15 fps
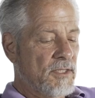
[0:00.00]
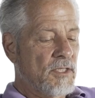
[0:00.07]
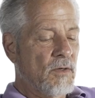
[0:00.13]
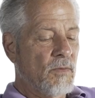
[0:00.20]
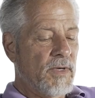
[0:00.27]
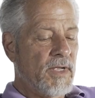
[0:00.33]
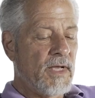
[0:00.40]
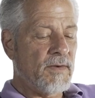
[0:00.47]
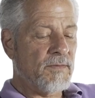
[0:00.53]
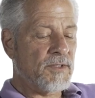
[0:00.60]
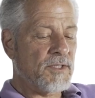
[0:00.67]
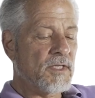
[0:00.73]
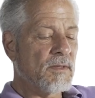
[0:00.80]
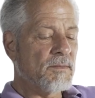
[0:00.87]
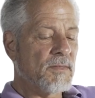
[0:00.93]
So we have
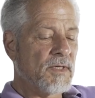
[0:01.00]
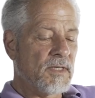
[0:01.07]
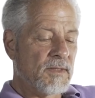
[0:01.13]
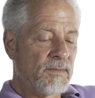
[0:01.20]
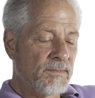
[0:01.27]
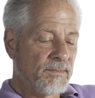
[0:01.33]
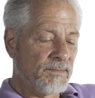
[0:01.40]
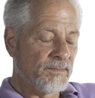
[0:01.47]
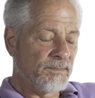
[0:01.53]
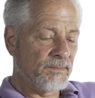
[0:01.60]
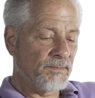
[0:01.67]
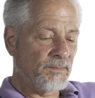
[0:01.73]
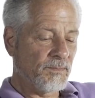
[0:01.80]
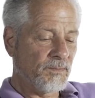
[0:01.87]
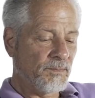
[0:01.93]
some,
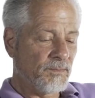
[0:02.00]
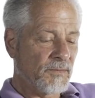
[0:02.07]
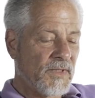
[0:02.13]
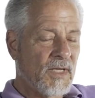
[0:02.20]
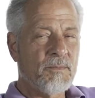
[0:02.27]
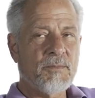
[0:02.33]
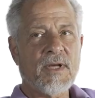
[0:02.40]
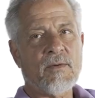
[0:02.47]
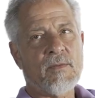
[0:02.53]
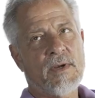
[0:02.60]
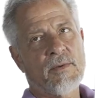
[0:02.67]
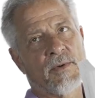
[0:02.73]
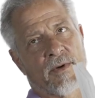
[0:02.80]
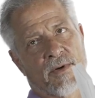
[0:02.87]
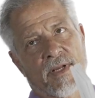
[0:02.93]
by the
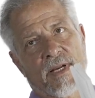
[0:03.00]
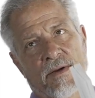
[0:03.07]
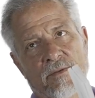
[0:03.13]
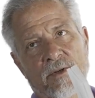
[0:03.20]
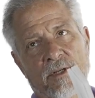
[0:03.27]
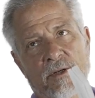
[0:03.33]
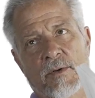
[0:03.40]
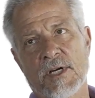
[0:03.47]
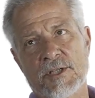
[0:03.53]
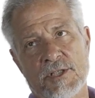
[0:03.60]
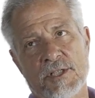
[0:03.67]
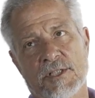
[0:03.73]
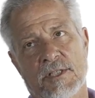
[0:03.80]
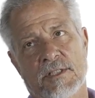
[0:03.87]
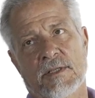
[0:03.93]
way, we only have good
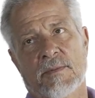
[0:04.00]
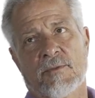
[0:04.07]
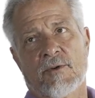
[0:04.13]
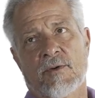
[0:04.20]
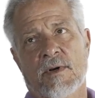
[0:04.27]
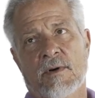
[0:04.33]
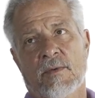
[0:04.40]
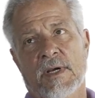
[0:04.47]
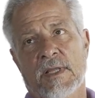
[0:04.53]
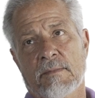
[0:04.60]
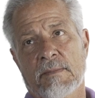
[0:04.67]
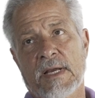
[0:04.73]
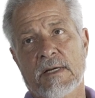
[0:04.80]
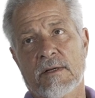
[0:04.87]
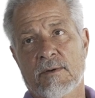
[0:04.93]
questions because I'm throwing away the
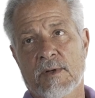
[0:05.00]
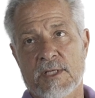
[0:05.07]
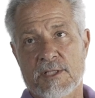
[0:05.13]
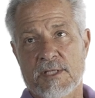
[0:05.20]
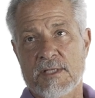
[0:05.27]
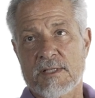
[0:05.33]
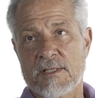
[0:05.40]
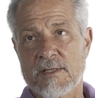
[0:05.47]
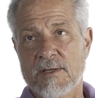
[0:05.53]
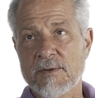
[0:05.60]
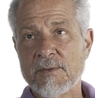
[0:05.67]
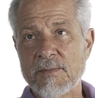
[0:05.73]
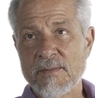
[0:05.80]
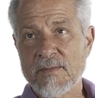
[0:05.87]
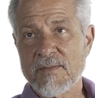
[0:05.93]
bad questions. So,
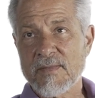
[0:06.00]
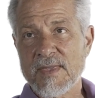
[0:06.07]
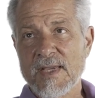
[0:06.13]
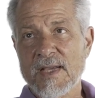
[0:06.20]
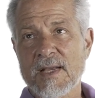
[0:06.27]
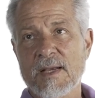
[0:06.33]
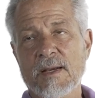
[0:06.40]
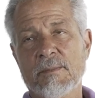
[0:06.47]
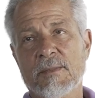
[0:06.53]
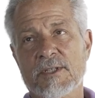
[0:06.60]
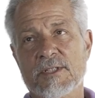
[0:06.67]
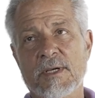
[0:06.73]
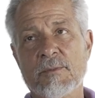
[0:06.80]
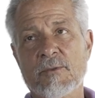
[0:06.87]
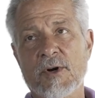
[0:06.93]

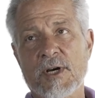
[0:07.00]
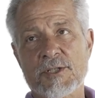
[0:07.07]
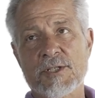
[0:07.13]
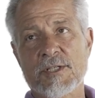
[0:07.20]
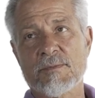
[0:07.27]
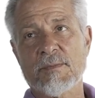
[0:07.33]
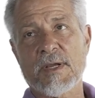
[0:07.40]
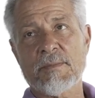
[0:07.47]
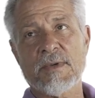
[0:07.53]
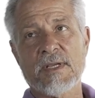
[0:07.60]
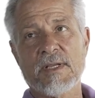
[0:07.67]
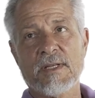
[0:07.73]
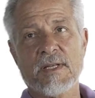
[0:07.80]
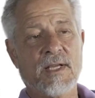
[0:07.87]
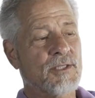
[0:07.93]
but some questions might
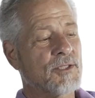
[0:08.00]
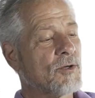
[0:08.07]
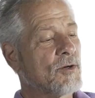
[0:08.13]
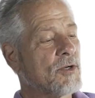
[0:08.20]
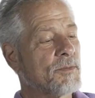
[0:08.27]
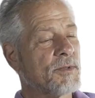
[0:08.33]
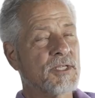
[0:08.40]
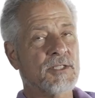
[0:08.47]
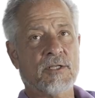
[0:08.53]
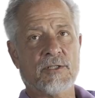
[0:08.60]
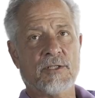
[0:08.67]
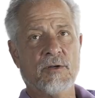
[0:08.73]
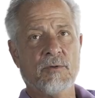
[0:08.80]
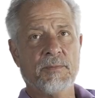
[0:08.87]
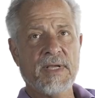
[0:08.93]
be not so good because they're
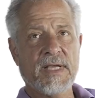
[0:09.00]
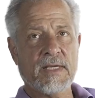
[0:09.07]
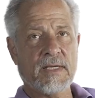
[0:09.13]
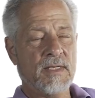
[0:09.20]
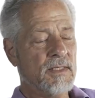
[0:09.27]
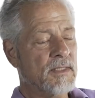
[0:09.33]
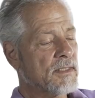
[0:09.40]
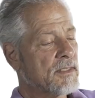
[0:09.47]
so big.